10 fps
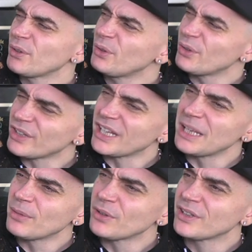So you got the
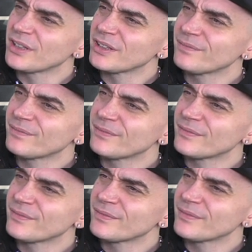Fist the North
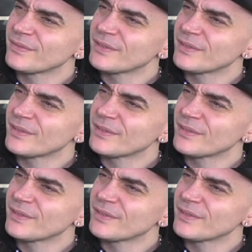Star.